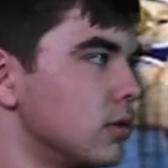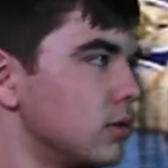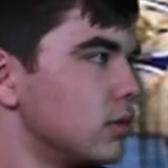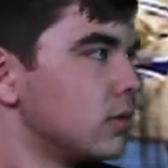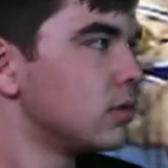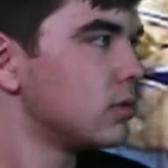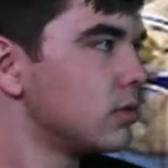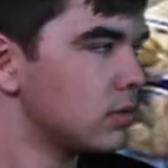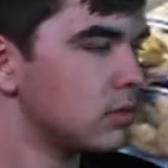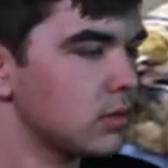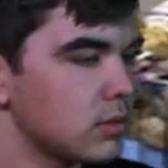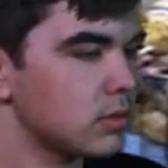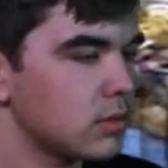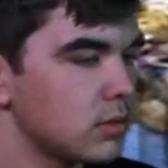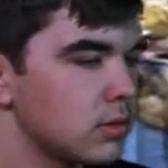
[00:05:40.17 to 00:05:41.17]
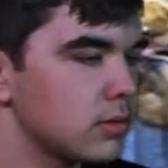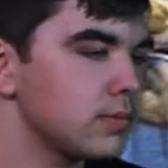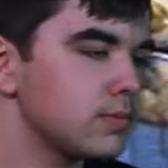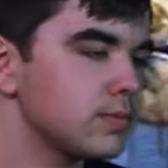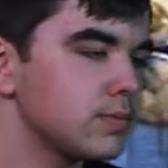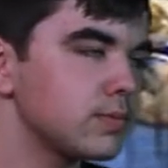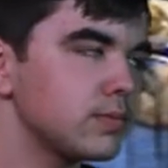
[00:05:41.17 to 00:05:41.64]

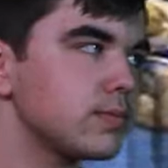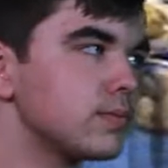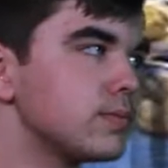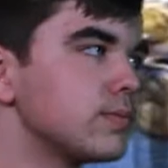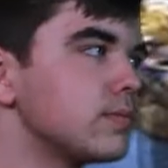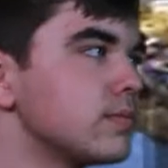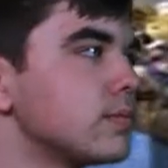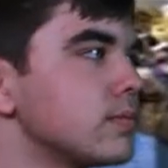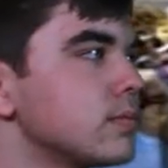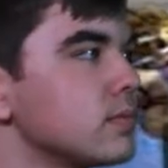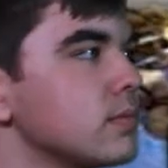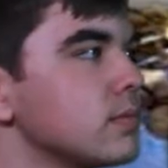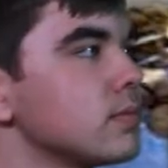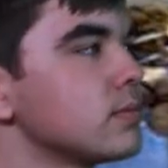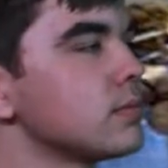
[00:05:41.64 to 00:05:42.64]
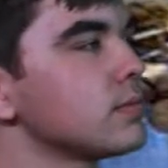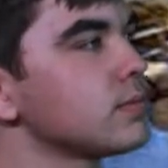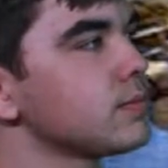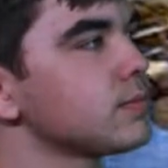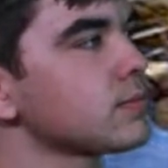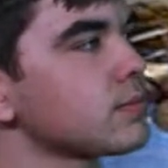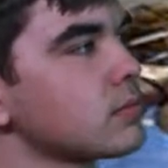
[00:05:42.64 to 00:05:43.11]

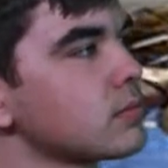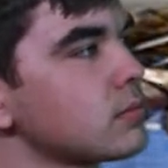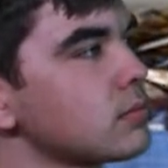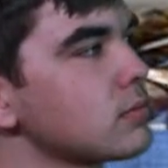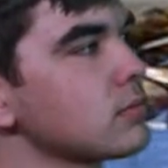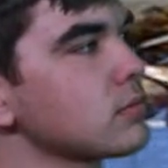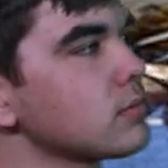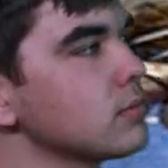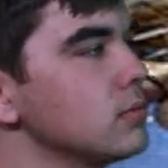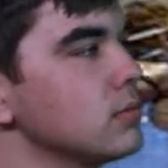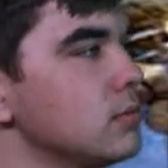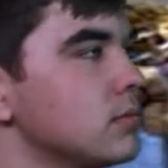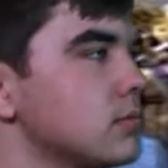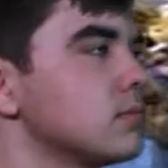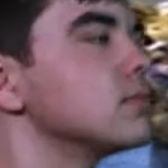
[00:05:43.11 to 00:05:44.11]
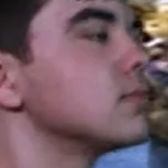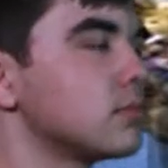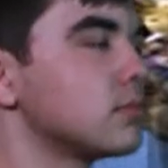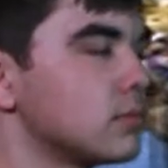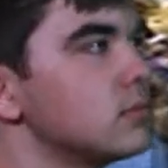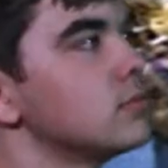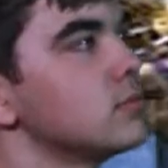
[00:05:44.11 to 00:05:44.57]

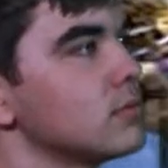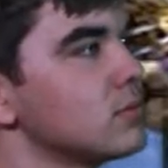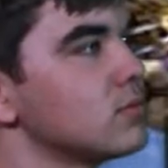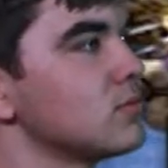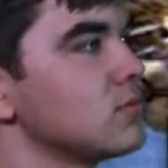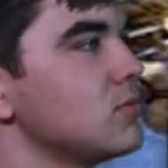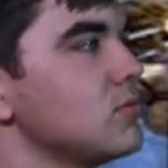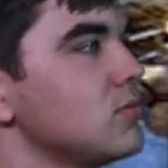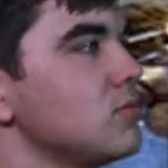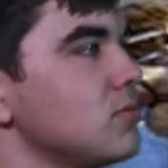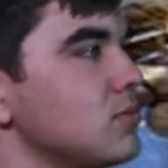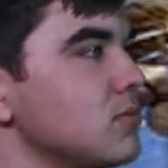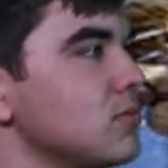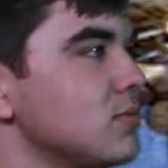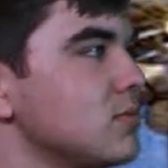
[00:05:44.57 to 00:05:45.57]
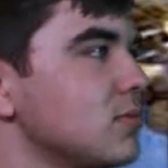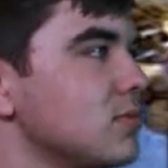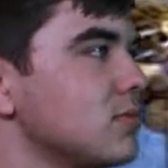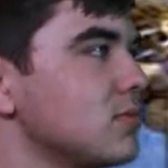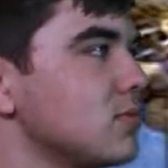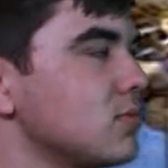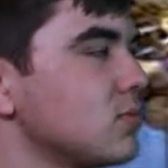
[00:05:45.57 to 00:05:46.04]

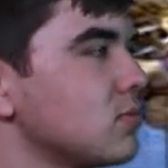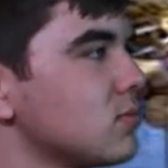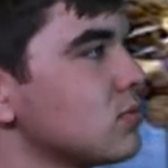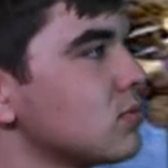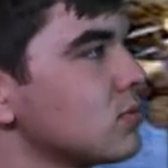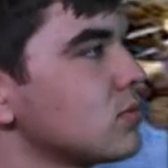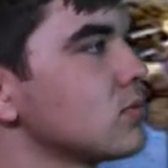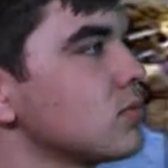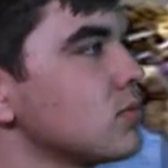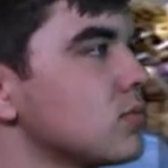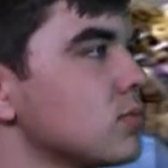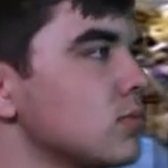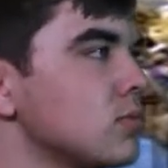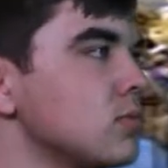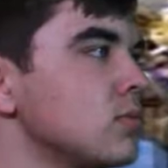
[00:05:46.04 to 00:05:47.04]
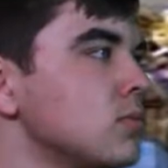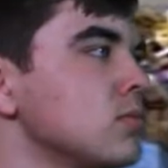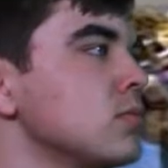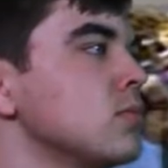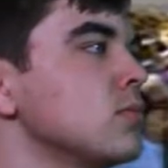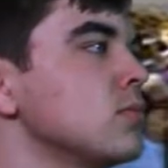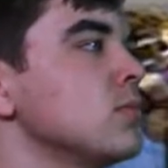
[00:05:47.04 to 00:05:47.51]

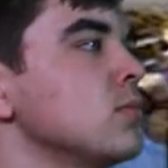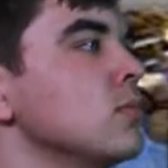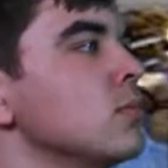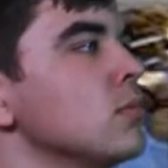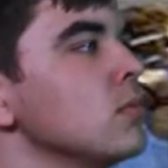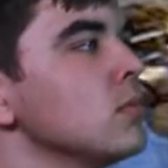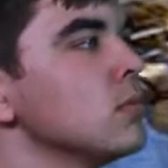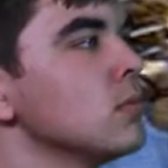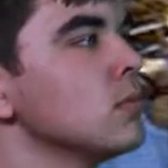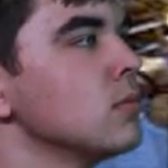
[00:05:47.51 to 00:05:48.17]
[no speech]